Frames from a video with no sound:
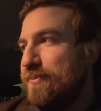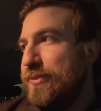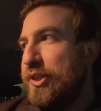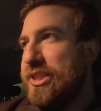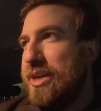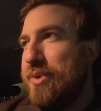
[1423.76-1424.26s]

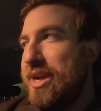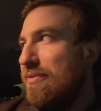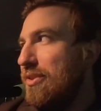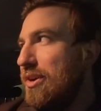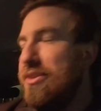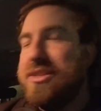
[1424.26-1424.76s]
turns out when
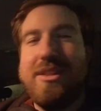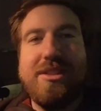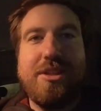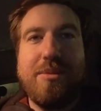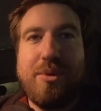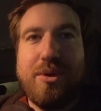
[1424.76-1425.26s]
half the cars on the
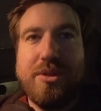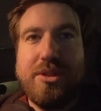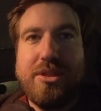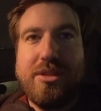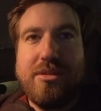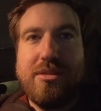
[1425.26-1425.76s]
list are
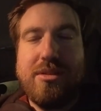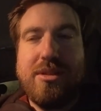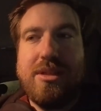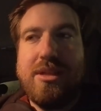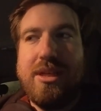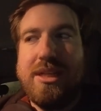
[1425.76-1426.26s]
Bolts,
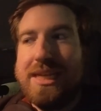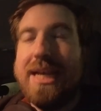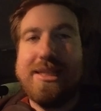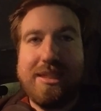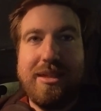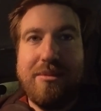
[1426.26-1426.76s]
it
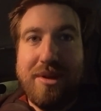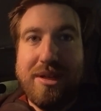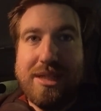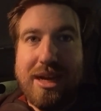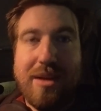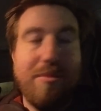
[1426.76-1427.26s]
takes a little bit of
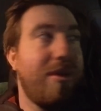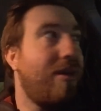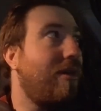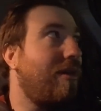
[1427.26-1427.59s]
time.